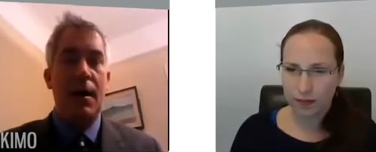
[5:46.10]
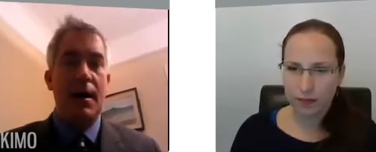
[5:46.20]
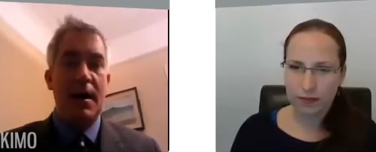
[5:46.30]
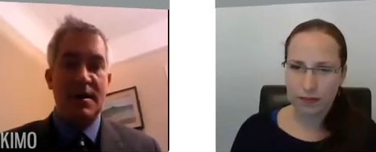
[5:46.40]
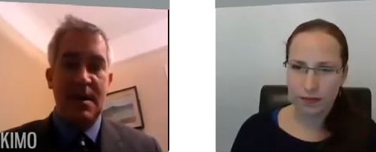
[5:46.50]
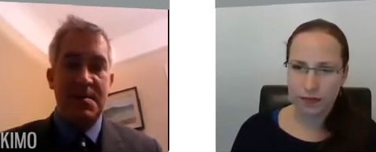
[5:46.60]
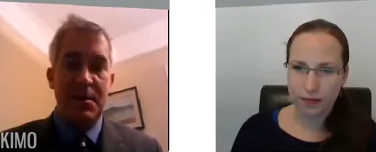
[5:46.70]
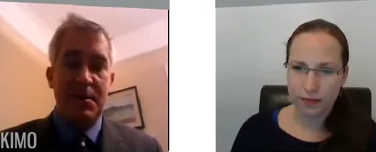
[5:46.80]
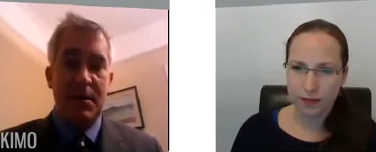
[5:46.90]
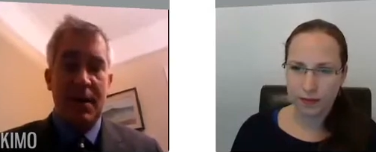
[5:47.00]
Speaker 1: Yes,
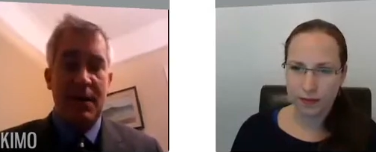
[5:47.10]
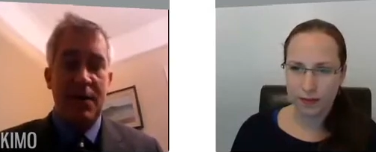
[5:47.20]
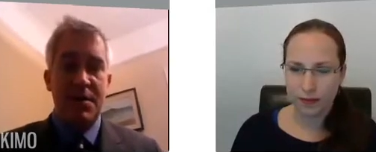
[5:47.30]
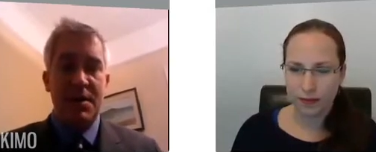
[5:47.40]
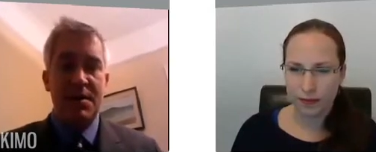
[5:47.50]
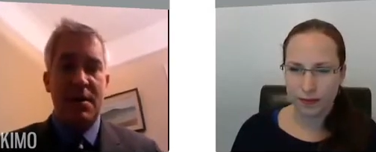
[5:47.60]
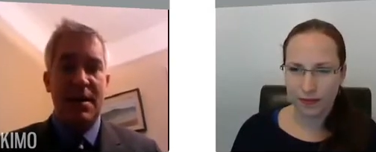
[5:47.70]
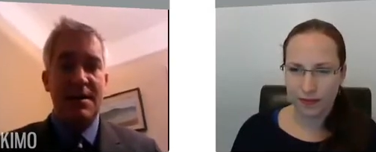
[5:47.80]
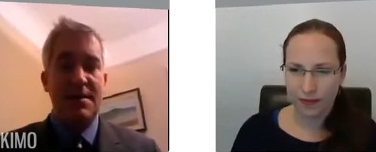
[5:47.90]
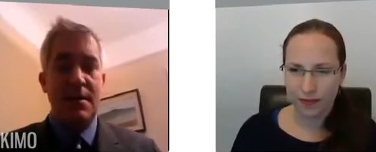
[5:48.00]
absolutely. If your testicle
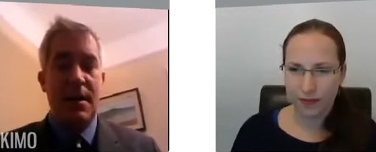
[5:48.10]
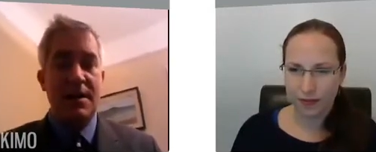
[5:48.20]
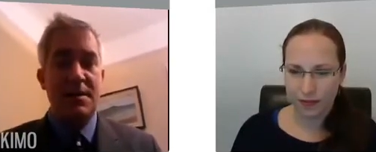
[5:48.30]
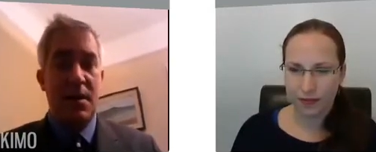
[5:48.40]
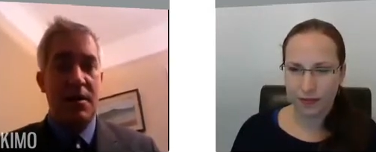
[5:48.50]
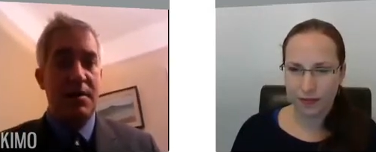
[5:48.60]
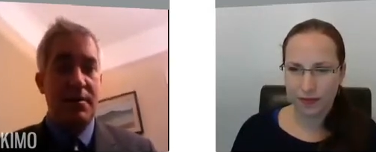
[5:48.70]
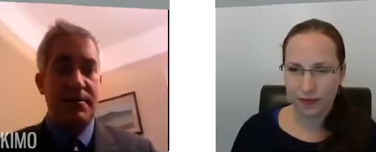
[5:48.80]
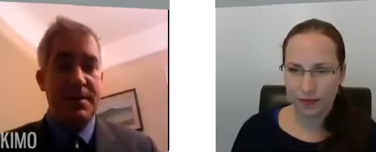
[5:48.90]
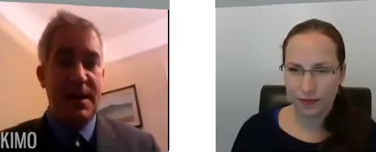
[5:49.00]
has, has not
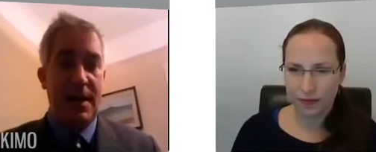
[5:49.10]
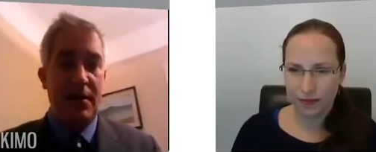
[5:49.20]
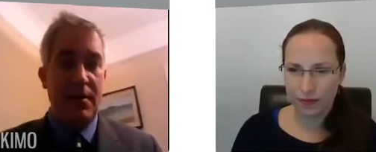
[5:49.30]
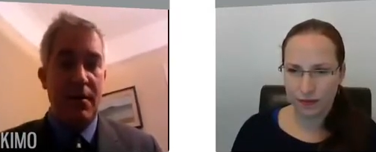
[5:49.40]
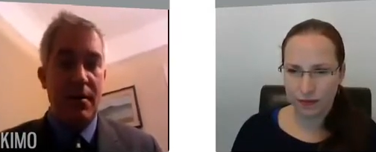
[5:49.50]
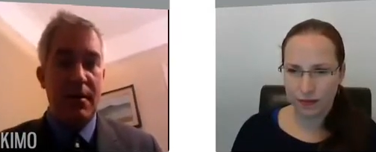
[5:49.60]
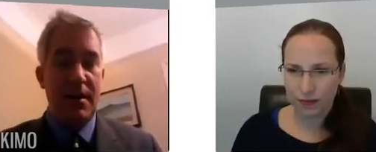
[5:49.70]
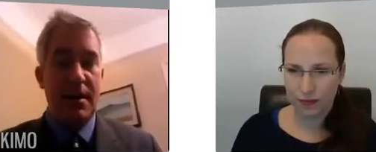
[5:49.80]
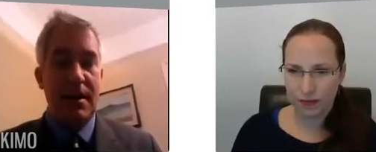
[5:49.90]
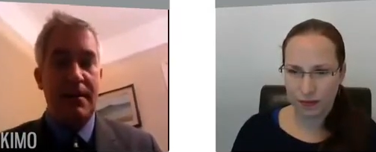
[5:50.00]
come down,
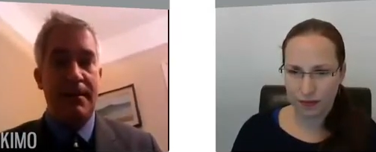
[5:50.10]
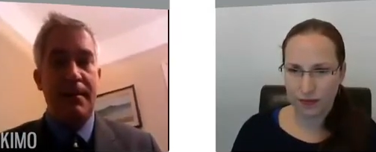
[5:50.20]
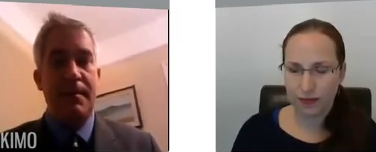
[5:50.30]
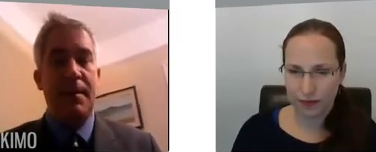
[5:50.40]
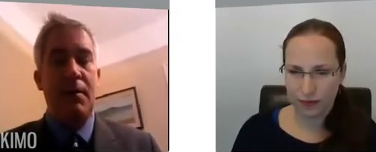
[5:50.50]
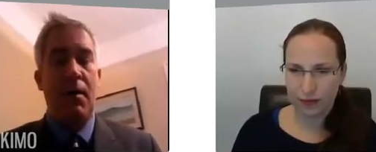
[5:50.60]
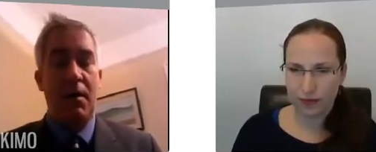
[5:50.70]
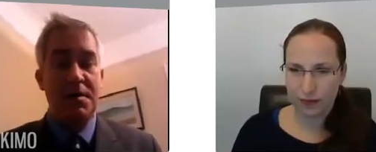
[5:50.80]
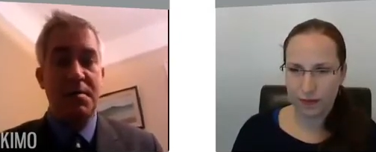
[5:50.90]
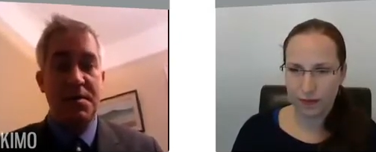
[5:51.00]
um, there
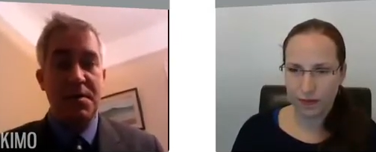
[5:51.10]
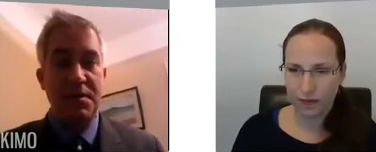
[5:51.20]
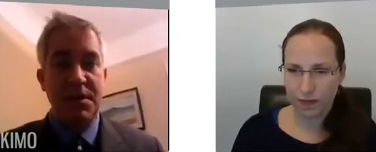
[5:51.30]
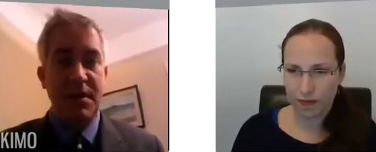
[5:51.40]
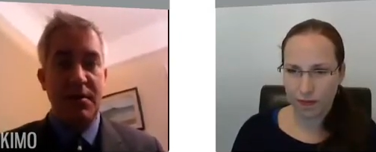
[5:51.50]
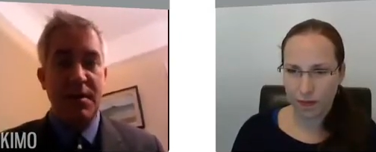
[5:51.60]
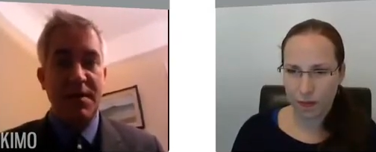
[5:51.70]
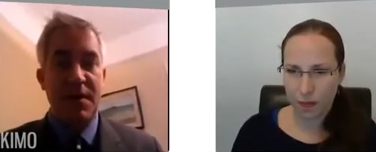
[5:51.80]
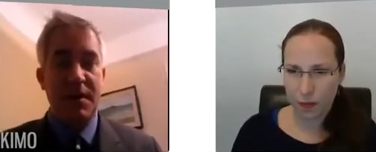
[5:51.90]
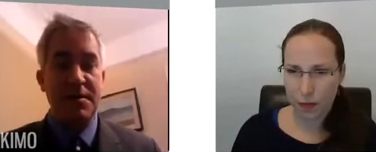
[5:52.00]
are some associated
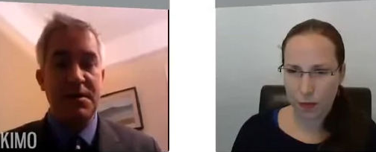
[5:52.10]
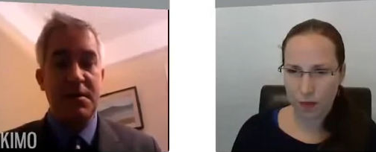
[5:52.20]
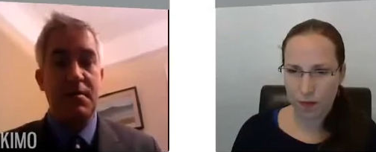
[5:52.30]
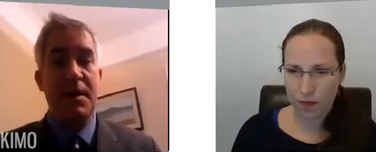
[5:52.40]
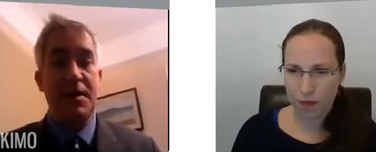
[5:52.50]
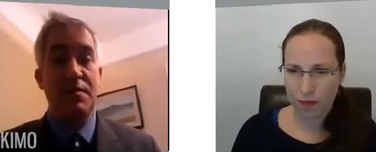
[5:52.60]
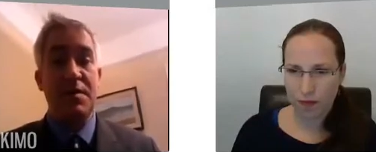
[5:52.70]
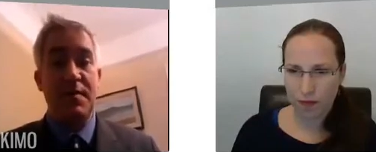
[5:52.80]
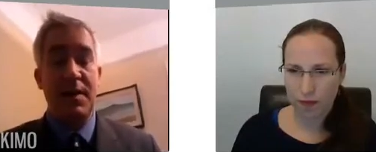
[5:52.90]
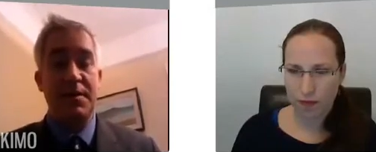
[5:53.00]
risk factors. And the biggest
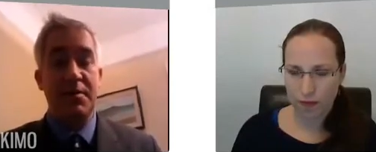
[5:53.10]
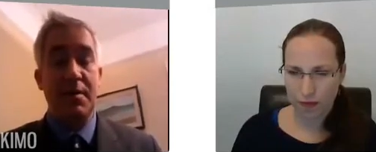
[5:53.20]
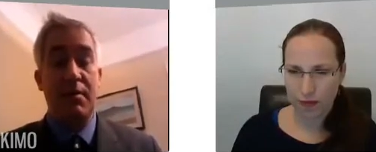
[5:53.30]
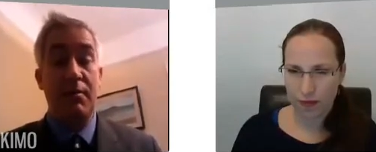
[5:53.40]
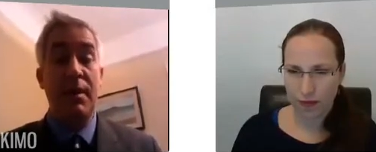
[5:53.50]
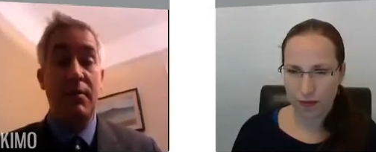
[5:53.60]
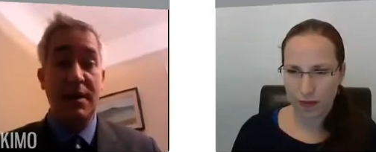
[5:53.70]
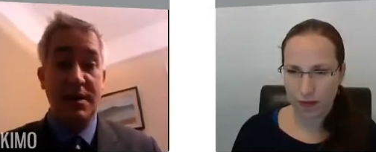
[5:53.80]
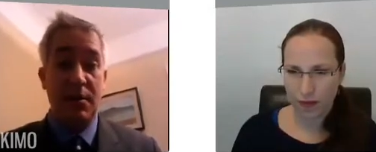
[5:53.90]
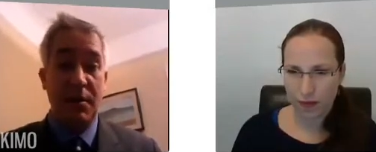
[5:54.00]
risk factor, and the real
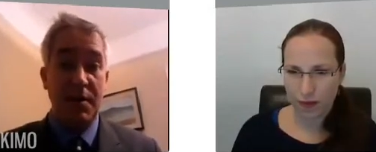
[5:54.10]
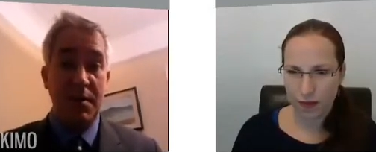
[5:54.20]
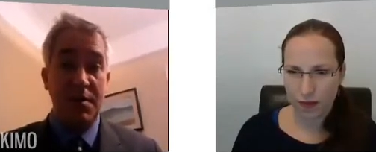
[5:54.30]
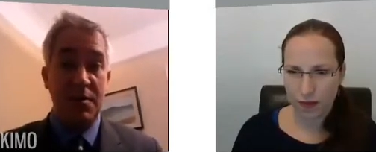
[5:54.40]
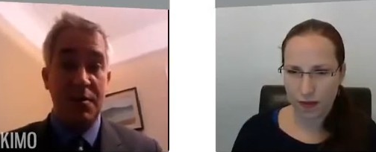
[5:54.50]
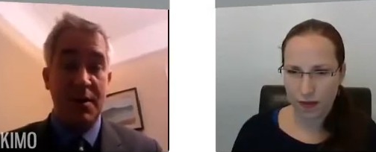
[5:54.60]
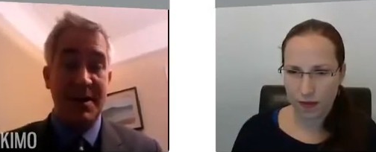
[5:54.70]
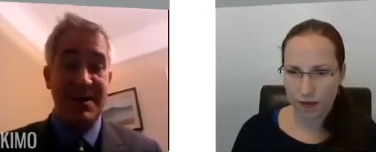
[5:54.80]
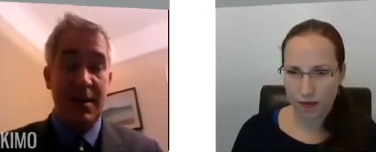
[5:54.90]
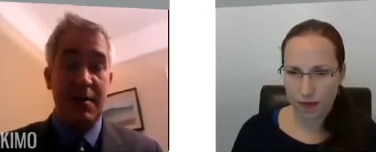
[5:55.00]
reason that we do surgery,
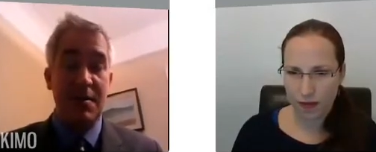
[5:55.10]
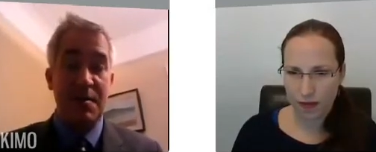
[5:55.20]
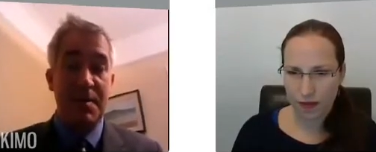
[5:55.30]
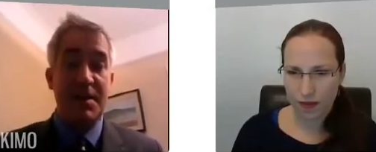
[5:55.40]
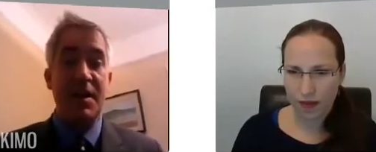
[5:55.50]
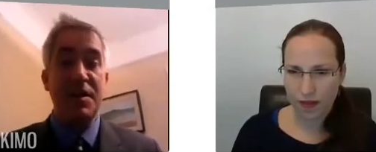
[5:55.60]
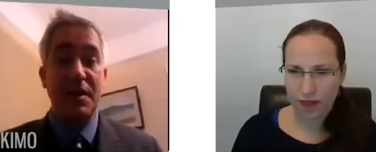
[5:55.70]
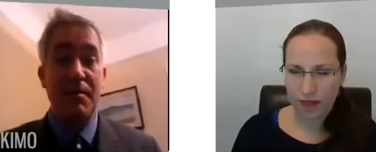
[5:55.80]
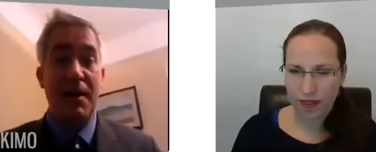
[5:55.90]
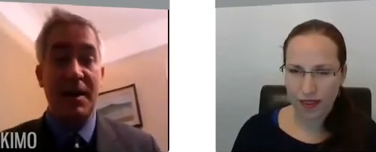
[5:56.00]
is that there is a potential
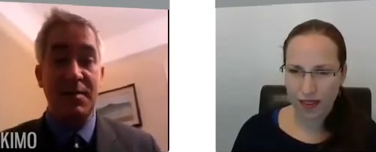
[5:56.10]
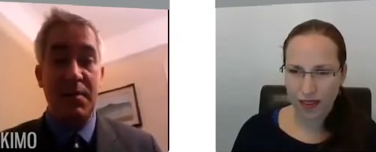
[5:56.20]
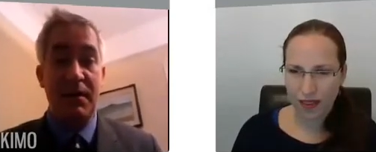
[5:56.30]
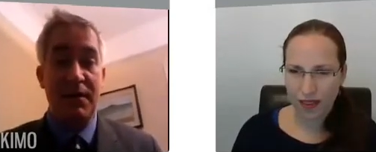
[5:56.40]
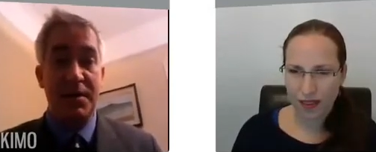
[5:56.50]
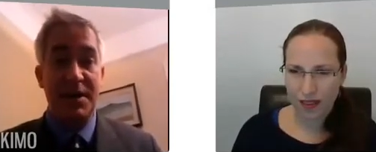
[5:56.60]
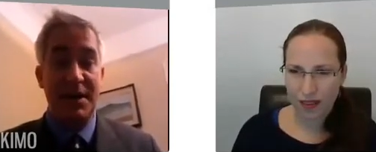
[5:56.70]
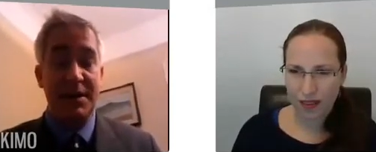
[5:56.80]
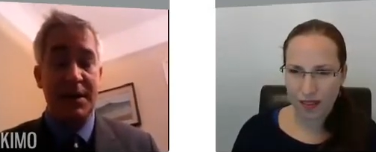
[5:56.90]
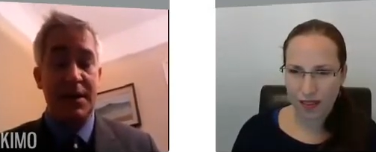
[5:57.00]
impact upon
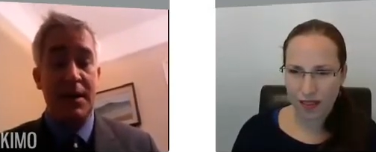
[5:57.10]
fertility.